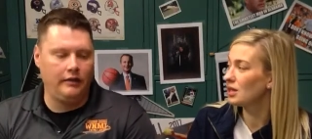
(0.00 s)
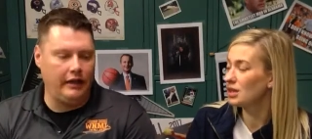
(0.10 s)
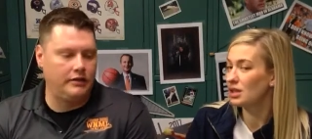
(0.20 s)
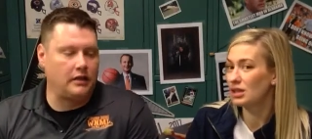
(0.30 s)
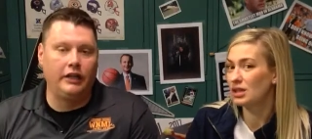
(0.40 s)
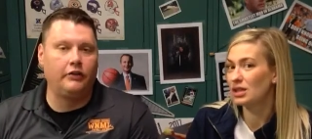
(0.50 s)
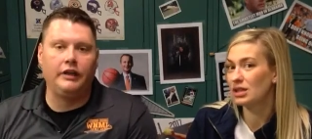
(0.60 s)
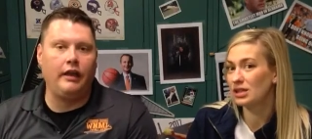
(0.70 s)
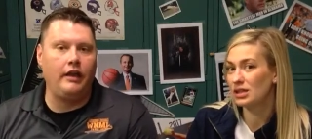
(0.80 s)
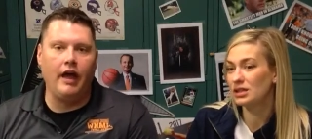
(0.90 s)
Speaker 1: there's
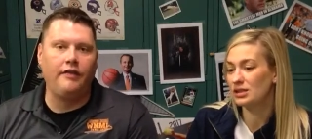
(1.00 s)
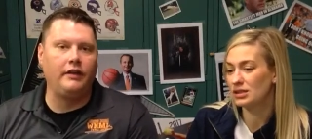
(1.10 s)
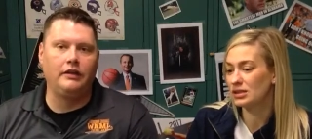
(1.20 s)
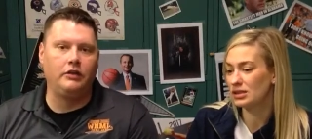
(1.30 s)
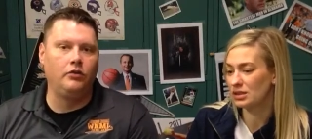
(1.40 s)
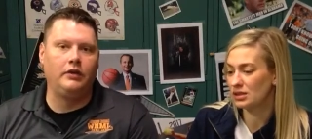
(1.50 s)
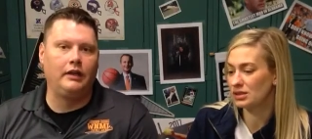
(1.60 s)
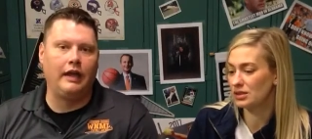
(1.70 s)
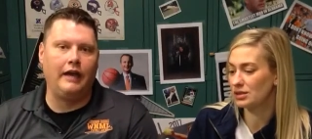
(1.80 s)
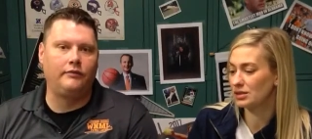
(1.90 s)
literally nothing that you
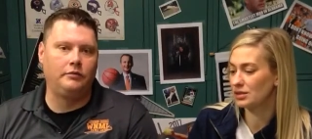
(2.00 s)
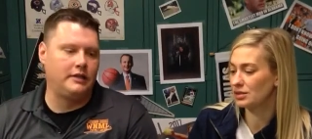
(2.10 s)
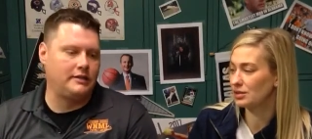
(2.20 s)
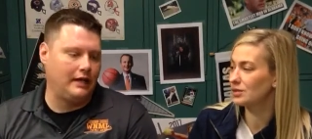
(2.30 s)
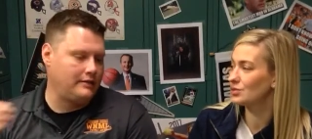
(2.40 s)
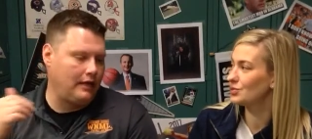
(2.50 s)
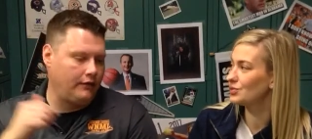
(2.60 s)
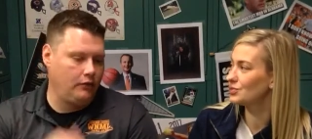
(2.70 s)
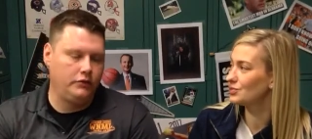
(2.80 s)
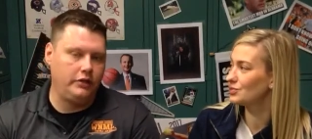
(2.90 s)
can gain from this outside of who